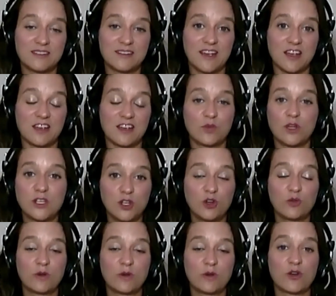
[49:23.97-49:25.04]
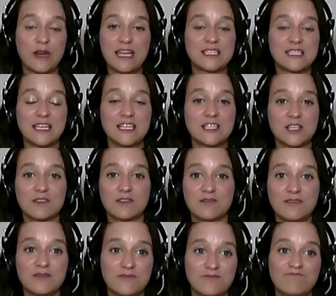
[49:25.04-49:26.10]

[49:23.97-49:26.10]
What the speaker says: Wouldn't you agree? It's a